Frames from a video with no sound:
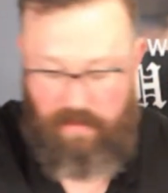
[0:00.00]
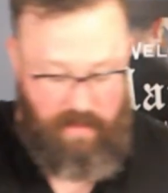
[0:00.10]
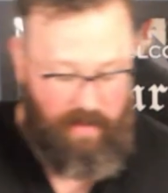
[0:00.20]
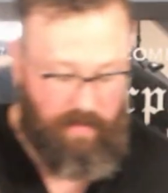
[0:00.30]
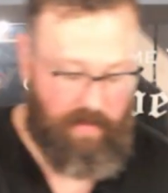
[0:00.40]

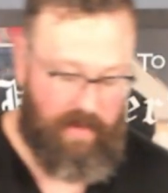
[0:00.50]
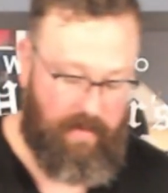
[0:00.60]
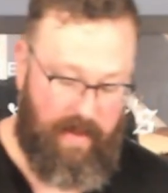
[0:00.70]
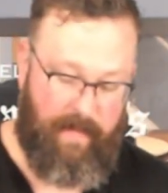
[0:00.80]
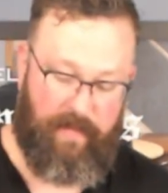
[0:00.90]
We want to
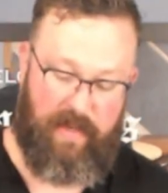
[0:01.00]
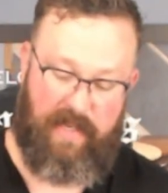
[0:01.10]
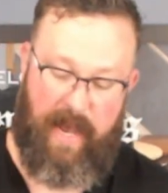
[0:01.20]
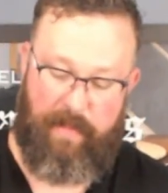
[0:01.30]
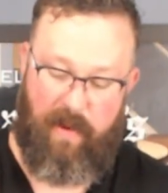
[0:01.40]

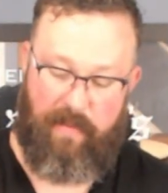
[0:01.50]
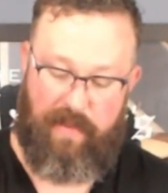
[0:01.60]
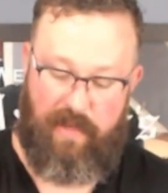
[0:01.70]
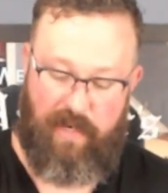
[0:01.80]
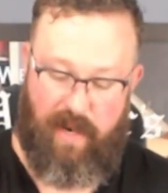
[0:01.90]
top it off
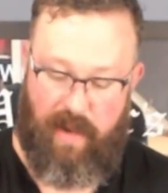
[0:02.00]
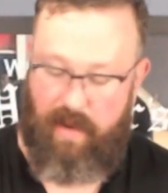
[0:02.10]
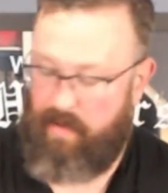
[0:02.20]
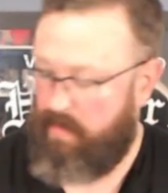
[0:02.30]
with the cherry.